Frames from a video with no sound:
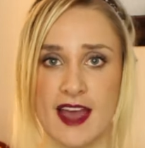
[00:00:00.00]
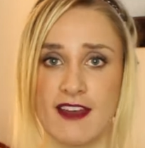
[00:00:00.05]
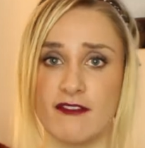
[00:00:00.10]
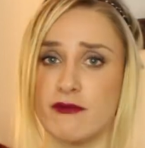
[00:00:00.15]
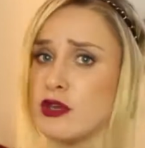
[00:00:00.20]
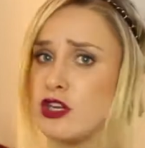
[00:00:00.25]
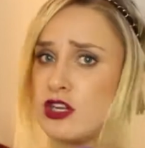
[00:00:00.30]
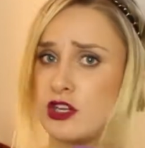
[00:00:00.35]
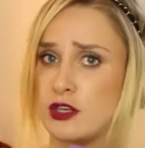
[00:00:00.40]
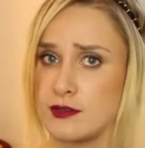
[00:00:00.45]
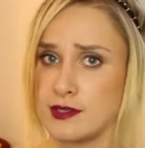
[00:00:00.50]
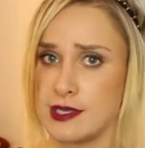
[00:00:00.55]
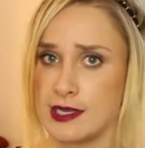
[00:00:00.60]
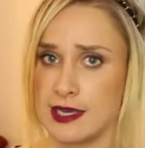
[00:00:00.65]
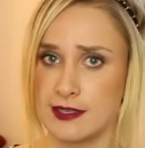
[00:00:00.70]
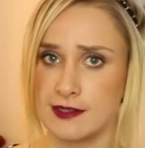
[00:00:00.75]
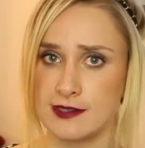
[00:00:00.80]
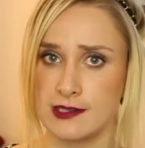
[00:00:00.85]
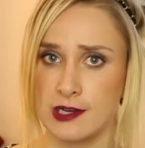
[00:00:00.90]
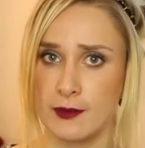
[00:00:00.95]
I've been using
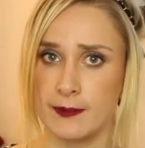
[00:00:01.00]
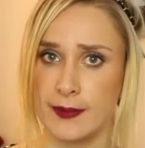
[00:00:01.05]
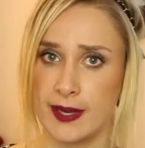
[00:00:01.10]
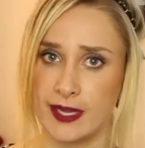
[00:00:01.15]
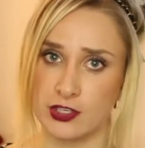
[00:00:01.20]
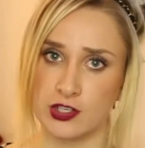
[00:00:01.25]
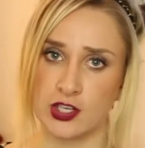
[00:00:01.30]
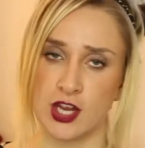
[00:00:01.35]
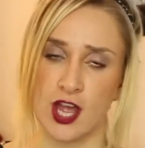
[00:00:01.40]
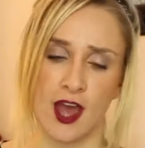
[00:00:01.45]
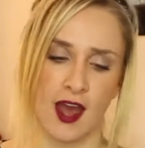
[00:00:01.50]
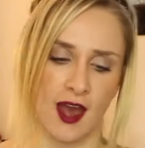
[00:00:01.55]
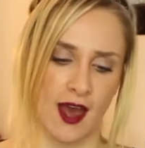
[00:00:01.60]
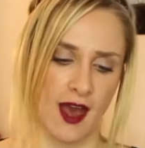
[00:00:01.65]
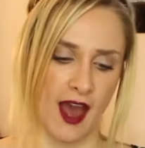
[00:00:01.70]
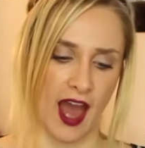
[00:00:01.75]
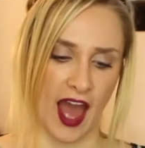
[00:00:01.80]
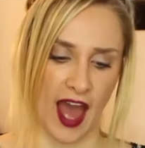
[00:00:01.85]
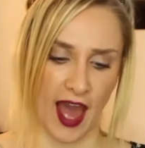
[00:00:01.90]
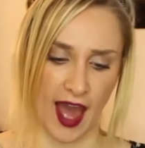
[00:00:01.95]
it so much.
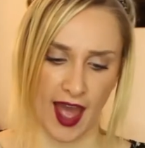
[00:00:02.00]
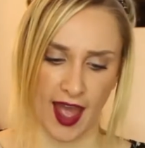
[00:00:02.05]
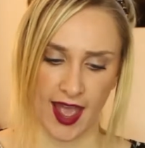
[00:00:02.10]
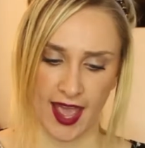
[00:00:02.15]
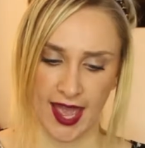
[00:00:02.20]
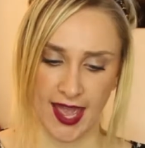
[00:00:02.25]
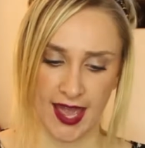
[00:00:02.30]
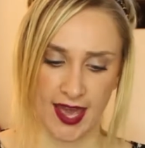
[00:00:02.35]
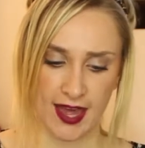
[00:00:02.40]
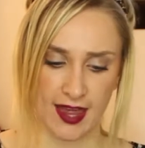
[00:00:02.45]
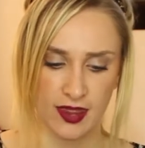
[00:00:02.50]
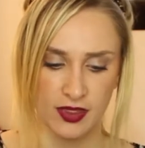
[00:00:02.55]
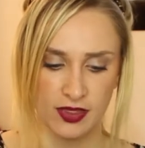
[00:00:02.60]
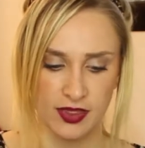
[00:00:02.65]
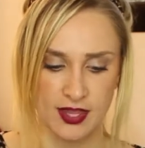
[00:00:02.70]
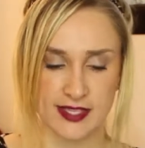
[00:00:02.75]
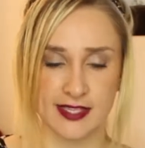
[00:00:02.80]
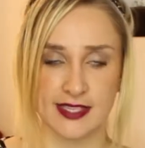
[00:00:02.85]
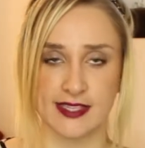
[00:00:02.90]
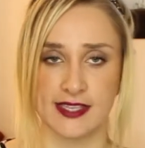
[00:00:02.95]
I
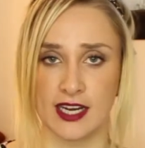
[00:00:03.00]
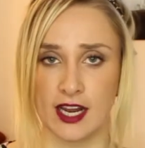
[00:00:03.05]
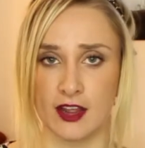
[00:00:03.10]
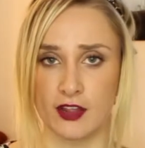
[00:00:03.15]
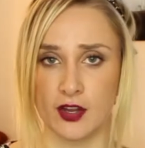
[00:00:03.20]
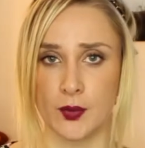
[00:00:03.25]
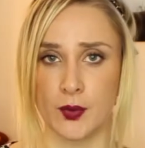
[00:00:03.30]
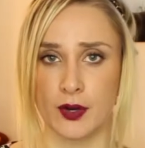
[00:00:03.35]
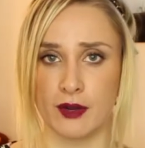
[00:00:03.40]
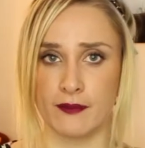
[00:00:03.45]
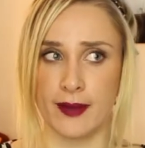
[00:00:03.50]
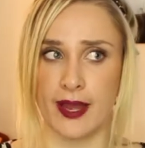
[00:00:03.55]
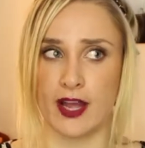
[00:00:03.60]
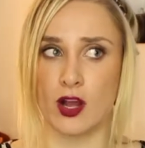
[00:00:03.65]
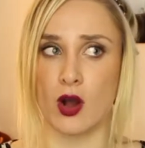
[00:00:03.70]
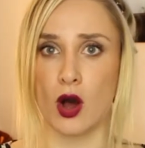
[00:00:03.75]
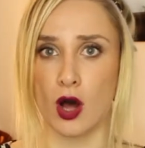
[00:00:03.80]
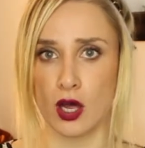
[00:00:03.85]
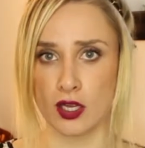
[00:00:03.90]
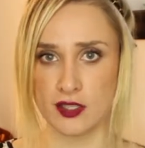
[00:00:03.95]
This is another one of
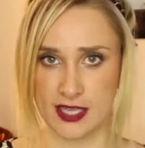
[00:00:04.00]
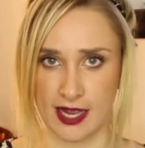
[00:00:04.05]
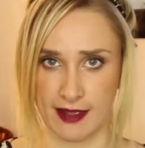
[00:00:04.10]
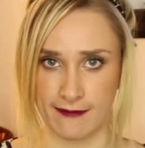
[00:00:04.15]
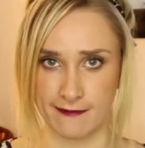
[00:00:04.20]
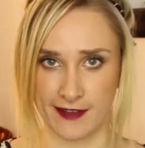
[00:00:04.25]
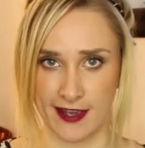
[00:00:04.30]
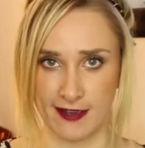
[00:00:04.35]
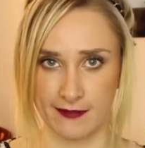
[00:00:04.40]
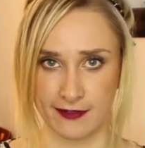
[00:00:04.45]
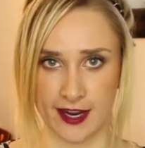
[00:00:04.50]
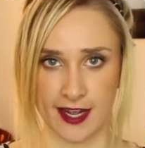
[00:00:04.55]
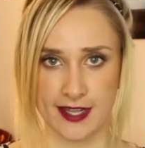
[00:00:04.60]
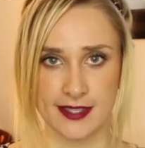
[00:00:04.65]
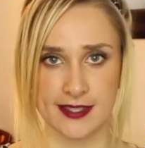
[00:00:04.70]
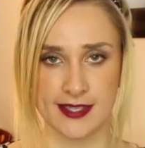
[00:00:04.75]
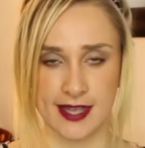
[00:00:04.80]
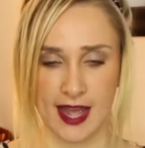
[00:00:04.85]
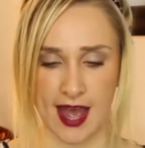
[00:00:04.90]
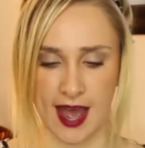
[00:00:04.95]
my all-time
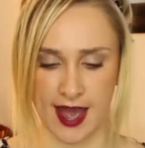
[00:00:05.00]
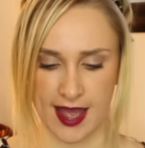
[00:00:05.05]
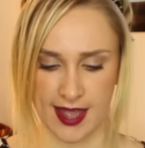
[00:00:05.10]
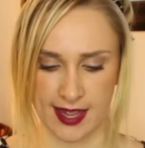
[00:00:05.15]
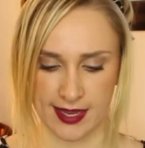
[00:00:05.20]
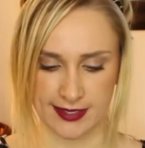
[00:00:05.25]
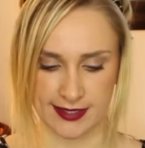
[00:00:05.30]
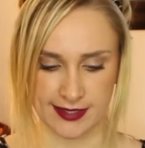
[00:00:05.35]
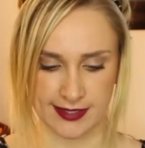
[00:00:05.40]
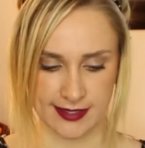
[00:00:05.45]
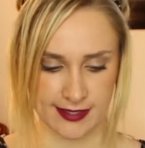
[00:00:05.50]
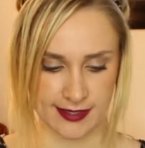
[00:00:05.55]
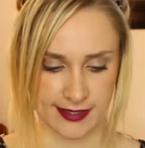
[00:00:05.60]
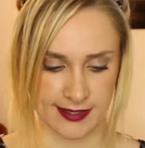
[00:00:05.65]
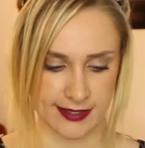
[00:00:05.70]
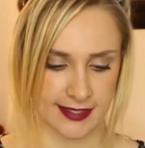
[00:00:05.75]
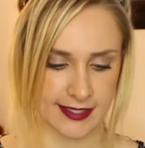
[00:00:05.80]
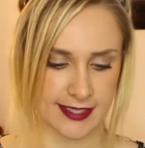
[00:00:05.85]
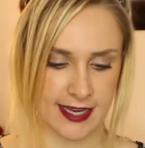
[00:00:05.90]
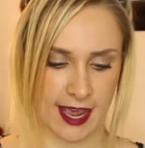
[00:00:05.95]
favorites. I
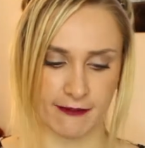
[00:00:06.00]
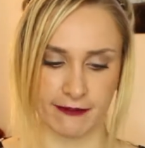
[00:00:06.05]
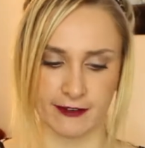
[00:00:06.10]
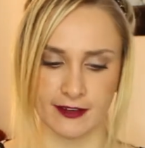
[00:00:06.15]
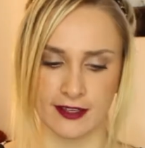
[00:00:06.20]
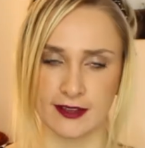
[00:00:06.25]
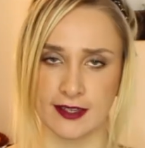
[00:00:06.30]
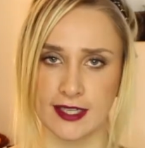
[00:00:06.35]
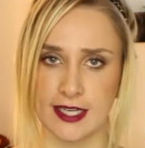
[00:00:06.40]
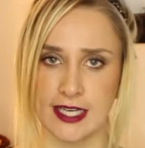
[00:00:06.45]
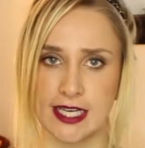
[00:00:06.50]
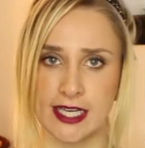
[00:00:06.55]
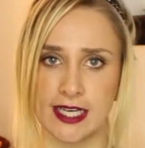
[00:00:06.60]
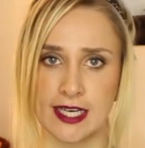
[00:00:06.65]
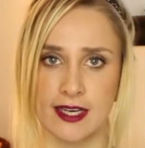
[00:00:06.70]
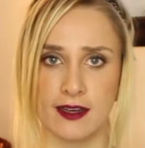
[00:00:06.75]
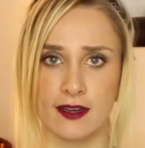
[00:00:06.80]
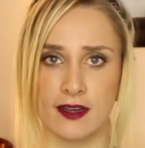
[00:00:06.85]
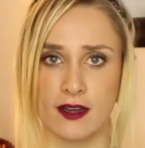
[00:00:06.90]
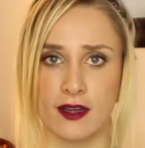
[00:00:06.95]

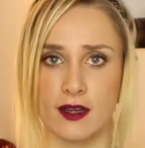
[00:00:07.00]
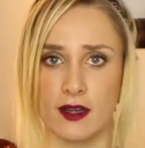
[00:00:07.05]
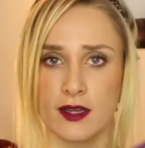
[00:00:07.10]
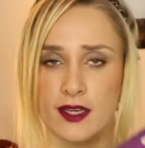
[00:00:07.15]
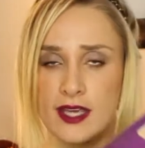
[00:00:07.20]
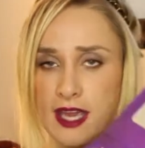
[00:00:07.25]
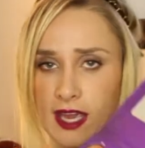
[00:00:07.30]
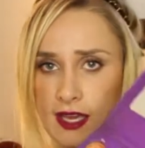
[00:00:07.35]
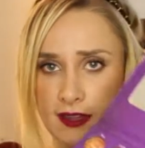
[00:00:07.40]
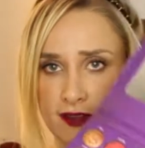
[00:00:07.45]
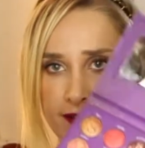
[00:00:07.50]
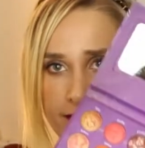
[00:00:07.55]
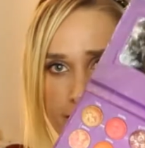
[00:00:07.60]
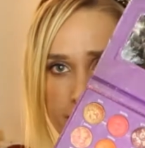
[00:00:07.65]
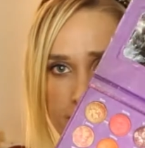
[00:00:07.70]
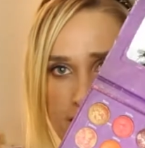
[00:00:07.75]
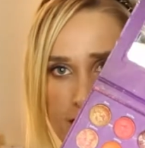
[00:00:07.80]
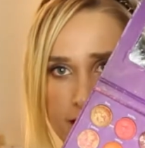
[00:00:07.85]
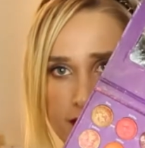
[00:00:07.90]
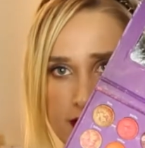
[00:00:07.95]
definitely can't live
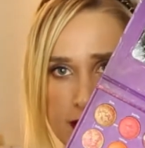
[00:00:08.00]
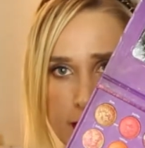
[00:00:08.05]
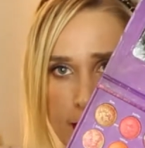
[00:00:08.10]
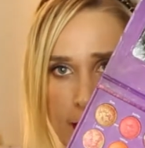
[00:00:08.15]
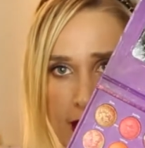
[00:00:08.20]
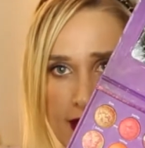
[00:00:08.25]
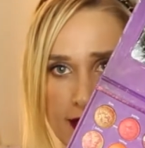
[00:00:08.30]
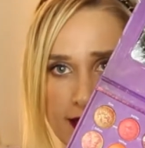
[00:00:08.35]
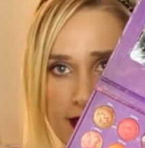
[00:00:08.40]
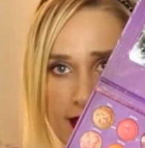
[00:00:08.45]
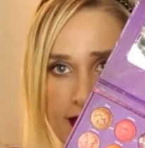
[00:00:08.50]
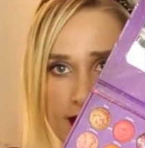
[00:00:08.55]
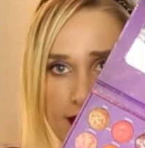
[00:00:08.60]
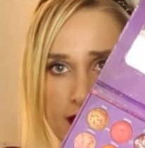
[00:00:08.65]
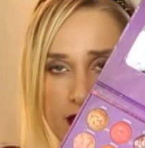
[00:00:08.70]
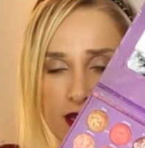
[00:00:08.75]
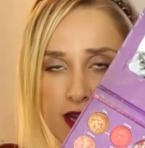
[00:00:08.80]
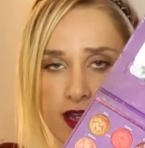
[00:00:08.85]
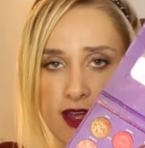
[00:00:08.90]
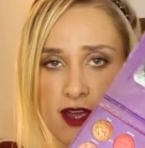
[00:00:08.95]
without this palette.
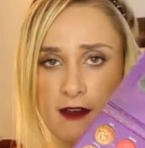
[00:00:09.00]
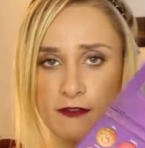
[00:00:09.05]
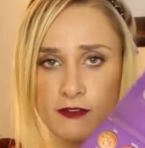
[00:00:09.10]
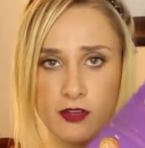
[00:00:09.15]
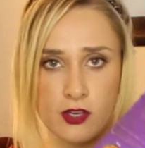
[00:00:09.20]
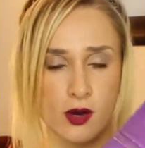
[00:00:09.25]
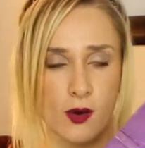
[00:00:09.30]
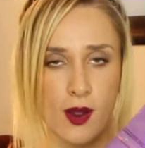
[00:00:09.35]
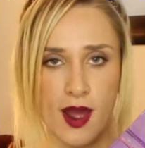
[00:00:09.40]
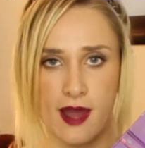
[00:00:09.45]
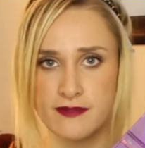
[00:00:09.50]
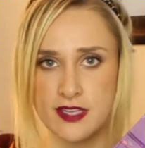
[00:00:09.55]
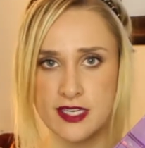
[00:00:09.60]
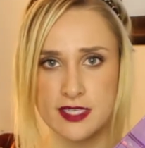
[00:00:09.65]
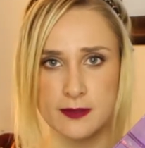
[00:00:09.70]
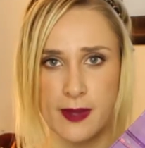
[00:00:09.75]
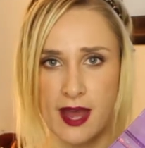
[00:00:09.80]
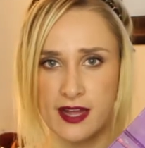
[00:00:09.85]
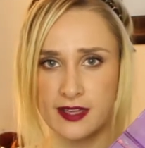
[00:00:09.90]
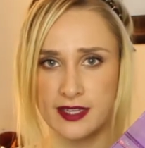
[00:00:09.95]
If you don't have
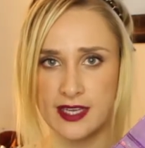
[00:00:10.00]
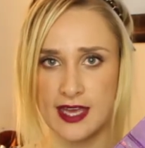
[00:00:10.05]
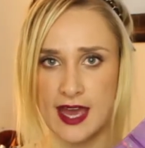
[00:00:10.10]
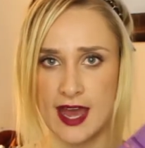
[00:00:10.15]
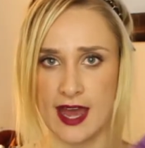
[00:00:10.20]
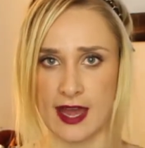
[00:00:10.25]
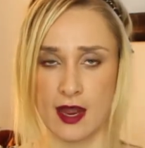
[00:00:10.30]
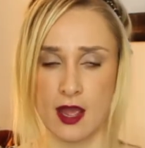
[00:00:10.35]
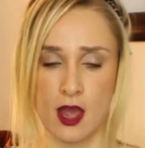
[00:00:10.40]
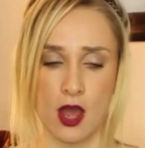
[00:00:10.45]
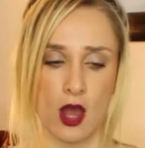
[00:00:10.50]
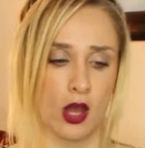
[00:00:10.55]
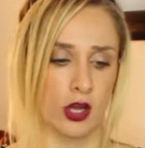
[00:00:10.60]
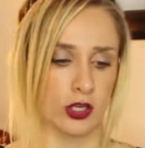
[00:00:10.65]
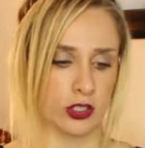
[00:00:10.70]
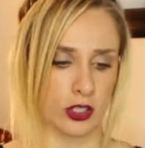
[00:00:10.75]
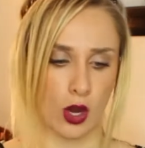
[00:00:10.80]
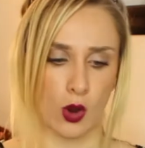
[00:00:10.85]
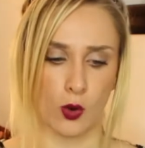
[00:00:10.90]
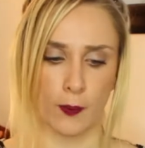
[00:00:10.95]
this palette yet,
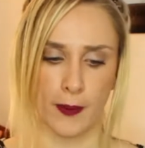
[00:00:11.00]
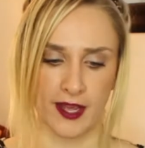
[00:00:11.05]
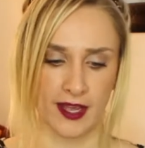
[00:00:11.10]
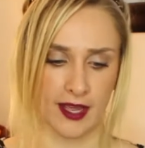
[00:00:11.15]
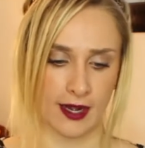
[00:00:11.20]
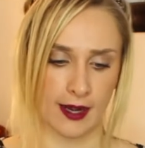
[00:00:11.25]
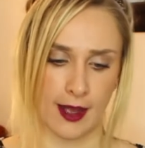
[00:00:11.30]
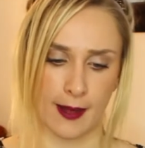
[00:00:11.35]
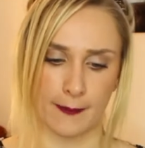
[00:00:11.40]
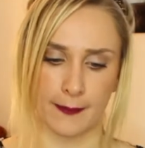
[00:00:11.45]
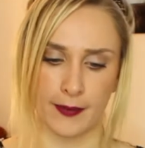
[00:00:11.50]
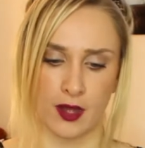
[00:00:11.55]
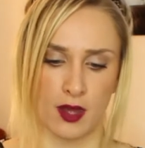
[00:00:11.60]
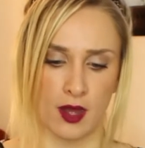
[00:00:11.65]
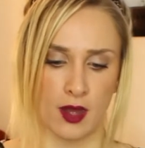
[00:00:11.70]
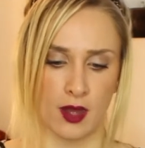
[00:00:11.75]
go pick it up.